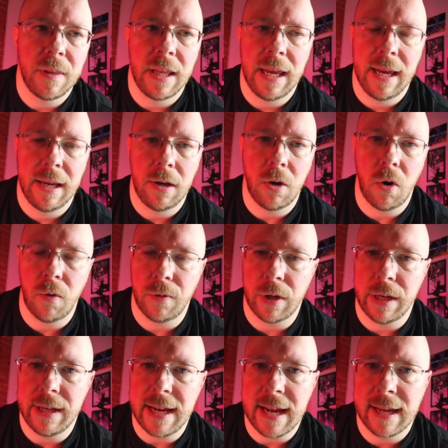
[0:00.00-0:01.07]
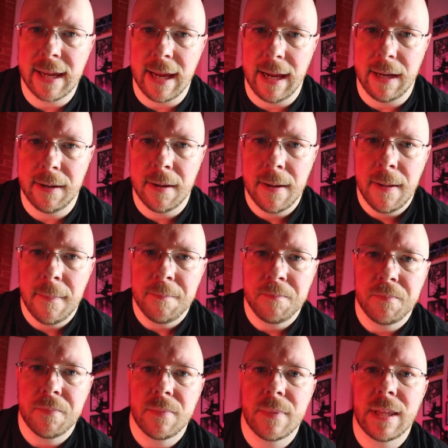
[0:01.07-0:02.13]
in over a decade.
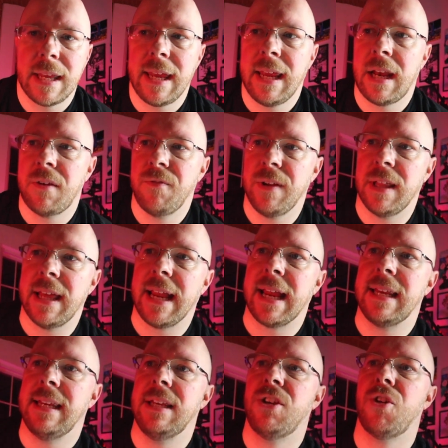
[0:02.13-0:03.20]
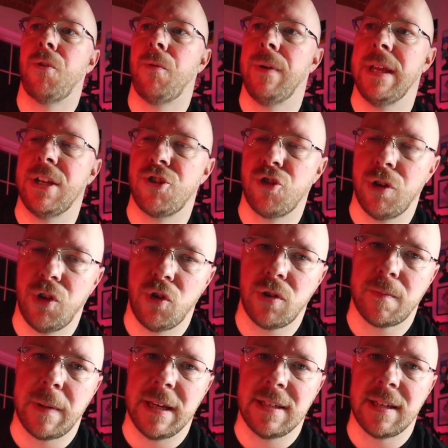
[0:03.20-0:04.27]
And I feel like I need to
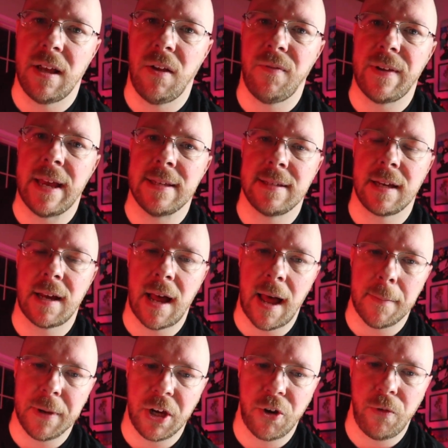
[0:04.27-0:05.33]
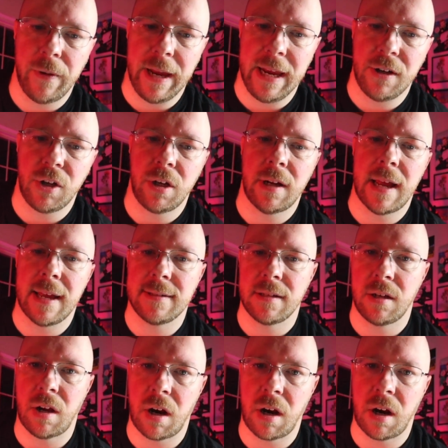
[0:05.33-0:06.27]
reintroduce myself as a comic creator, as an